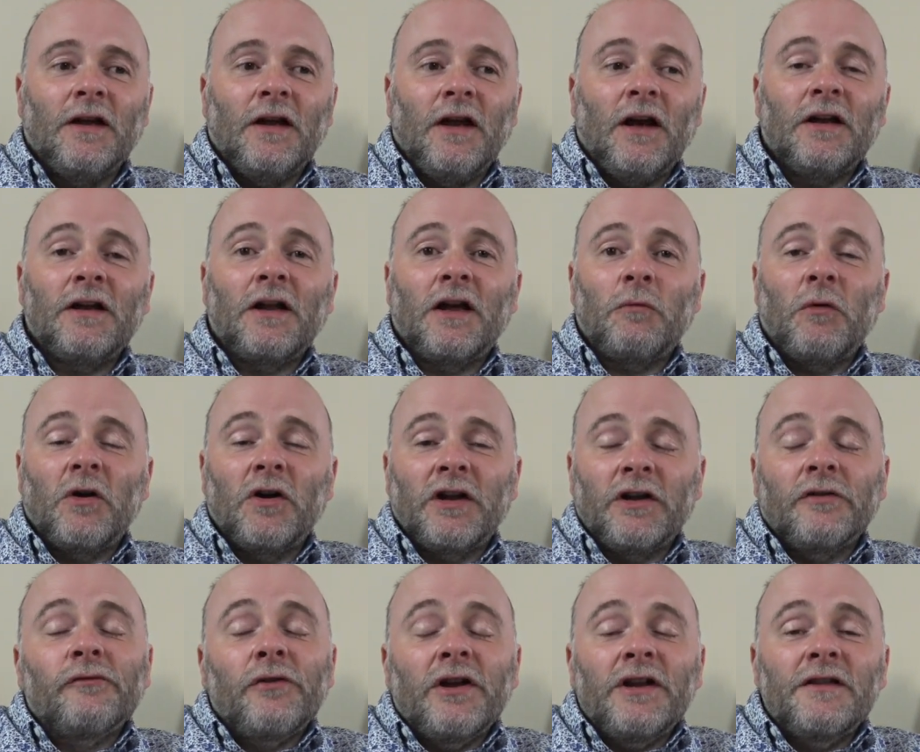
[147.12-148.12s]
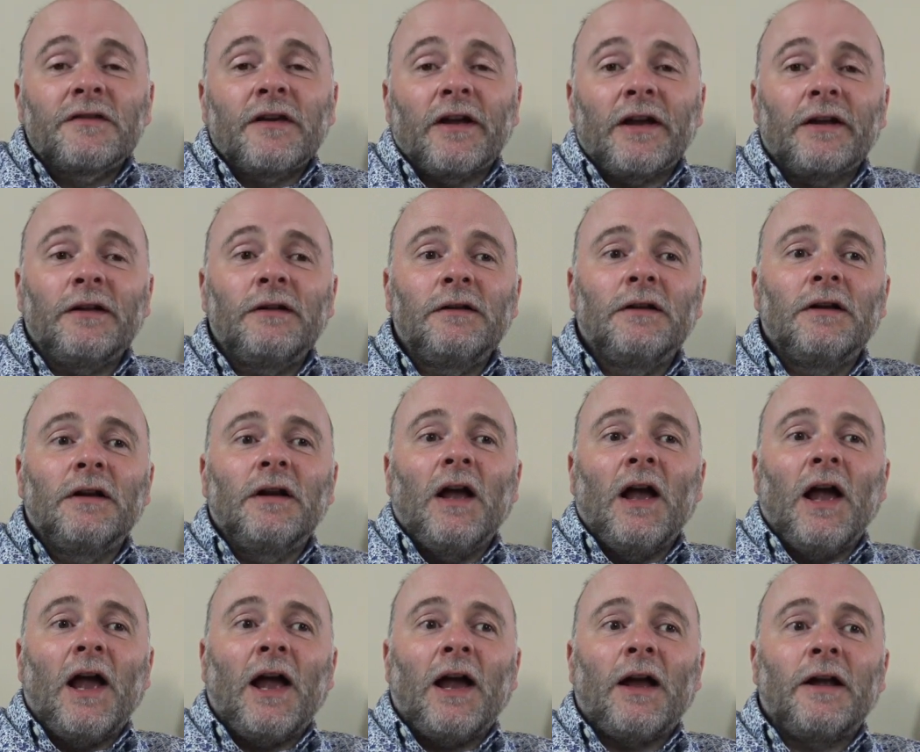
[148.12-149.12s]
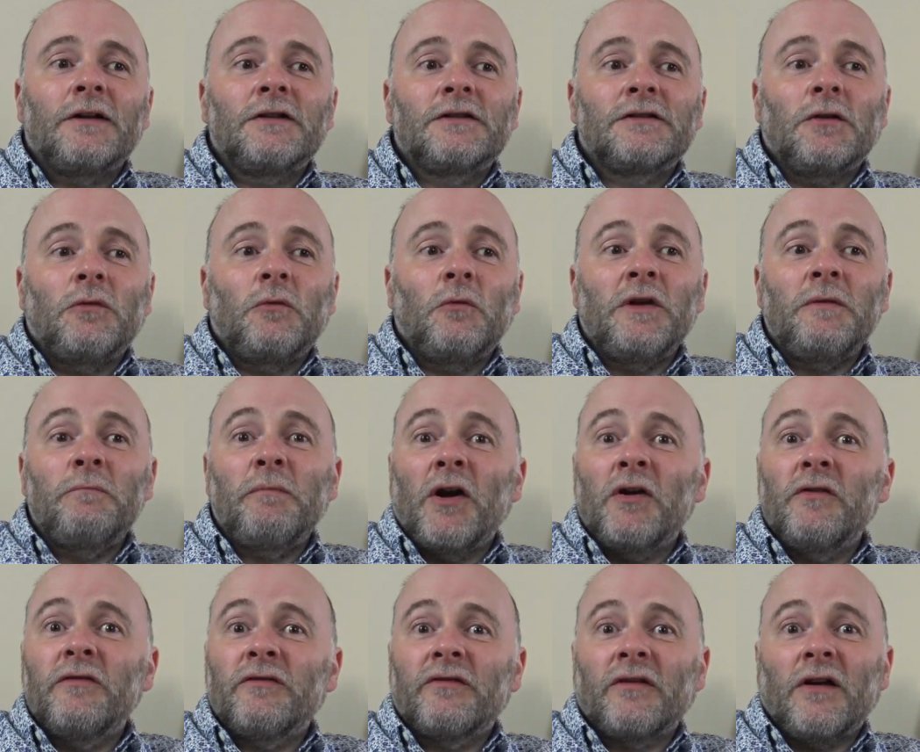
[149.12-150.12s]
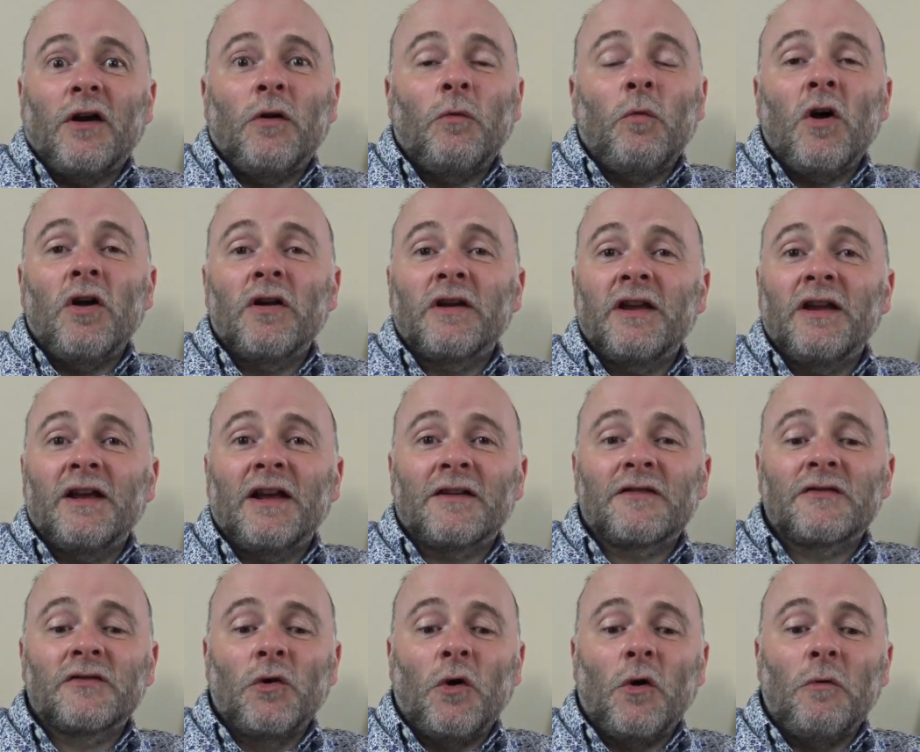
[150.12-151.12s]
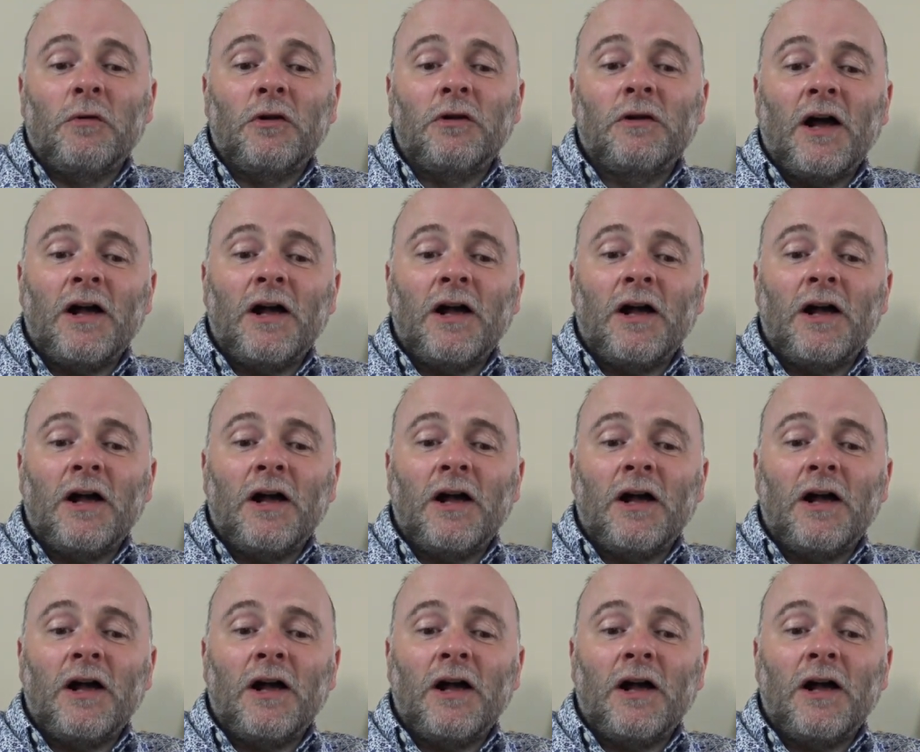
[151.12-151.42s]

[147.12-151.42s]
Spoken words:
and I work in retail, and we both are working as normal.